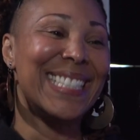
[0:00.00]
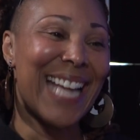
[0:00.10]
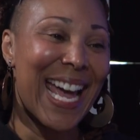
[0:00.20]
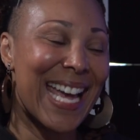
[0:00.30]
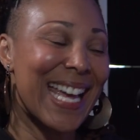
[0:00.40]

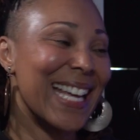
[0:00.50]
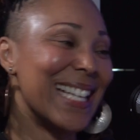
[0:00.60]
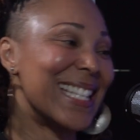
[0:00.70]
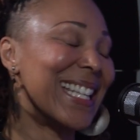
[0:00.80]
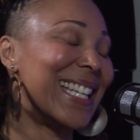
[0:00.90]

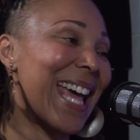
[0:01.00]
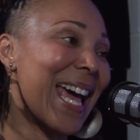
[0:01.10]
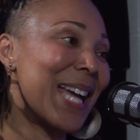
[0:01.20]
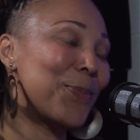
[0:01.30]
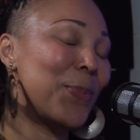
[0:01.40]
Yes, the
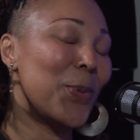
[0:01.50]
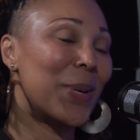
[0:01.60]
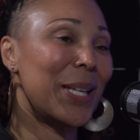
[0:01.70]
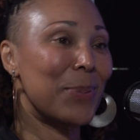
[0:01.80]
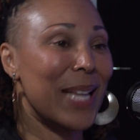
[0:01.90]
Dads
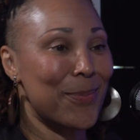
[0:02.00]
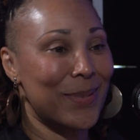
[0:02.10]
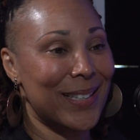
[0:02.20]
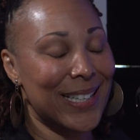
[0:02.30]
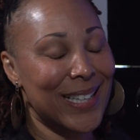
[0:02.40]
Puberty
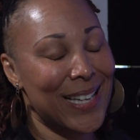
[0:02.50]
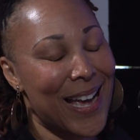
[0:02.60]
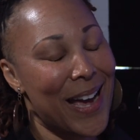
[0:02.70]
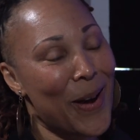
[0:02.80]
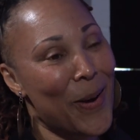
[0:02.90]
Playbook
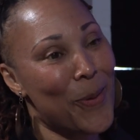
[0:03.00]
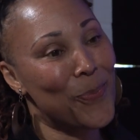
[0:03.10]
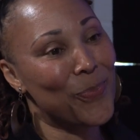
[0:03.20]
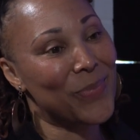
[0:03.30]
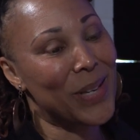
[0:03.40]

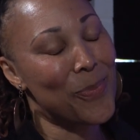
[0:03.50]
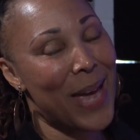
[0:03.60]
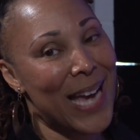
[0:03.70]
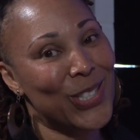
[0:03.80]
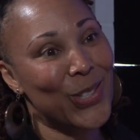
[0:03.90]

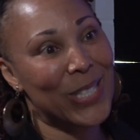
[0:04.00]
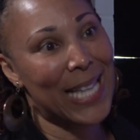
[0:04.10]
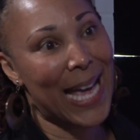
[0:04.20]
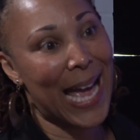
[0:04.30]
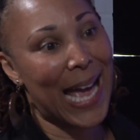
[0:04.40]

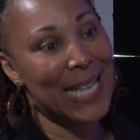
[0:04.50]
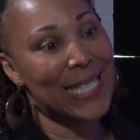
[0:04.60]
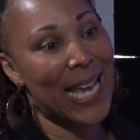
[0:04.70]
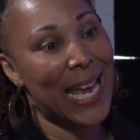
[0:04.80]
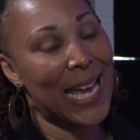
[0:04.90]

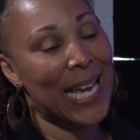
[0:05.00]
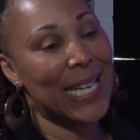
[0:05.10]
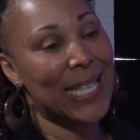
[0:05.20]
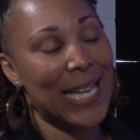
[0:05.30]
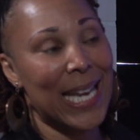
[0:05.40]
masterclass. And
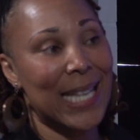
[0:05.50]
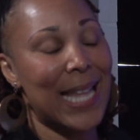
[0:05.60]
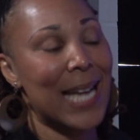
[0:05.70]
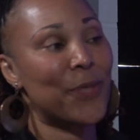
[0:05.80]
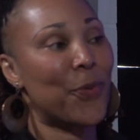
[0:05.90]
again,
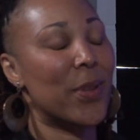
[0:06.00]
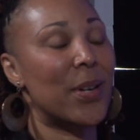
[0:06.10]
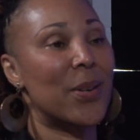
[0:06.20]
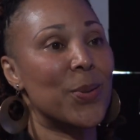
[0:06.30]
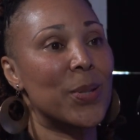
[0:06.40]
that's for
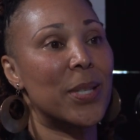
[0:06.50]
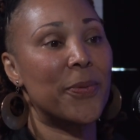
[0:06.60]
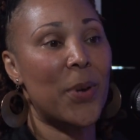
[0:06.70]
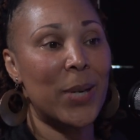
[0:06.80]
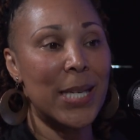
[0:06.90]
those
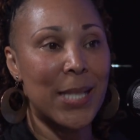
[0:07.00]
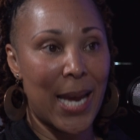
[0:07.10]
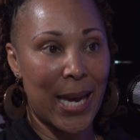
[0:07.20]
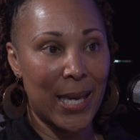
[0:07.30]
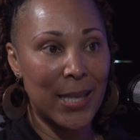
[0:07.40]
devoted
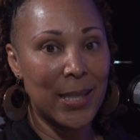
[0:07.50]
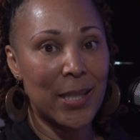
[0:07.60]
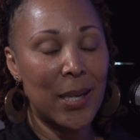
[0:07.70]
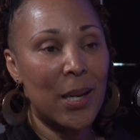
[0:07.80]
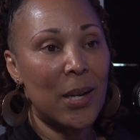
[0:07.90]

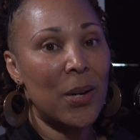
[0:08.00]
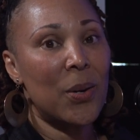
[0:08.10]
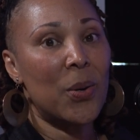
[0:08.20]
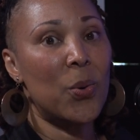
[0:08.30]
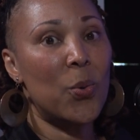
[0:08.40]
dads
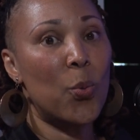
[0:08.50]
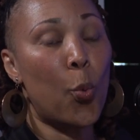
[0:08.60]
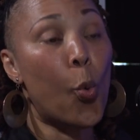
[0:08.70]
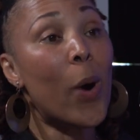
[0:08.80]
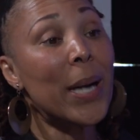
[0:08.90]
who
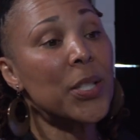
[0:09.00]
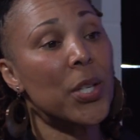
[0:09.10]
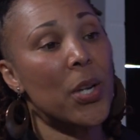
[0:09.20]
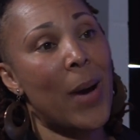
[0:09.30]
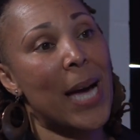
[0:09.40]
want
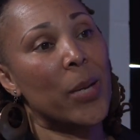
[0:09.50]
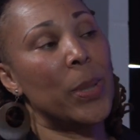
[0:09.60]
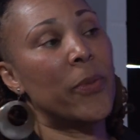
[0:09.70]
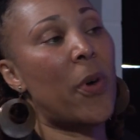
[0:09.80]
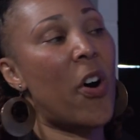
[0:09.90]
to know how to
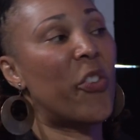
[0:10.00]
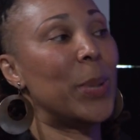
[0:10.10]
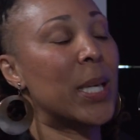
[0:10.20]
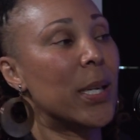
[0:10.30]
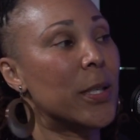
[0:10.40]
be involved,
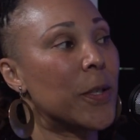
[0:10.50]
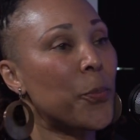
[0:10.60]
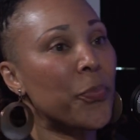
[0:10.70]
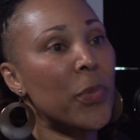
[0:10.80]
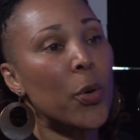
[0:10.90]
because
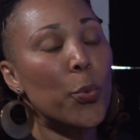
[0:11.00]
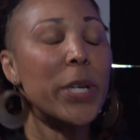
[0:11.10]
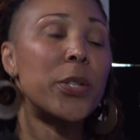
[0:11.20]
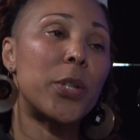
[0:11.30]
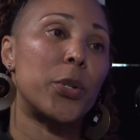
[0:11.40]

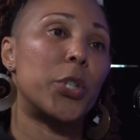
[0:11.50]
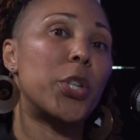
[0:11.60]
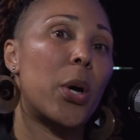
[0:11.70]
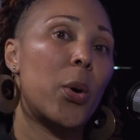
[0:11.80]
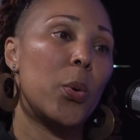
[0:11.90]
research
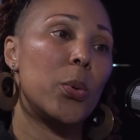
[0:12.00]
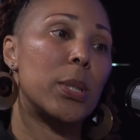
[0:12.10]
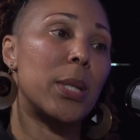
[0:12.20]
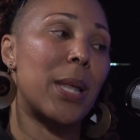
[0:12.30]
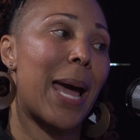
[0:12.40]

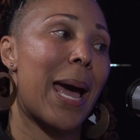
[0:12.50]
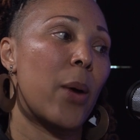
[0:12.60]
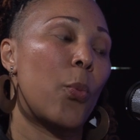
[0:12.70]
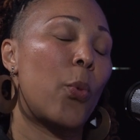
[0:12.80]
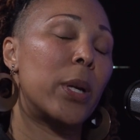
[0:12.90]
shows
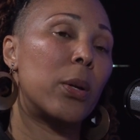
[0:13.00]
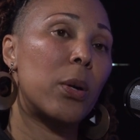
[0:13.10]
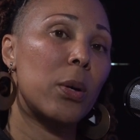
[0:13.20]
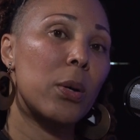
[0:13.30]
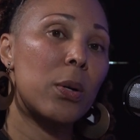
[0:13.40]
that when
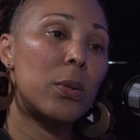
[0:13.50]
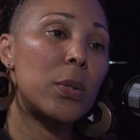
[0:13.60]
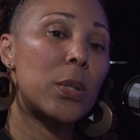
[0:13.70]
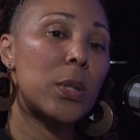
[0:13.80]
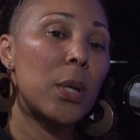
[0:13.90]

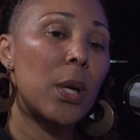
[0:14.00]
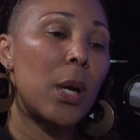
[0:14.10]
girls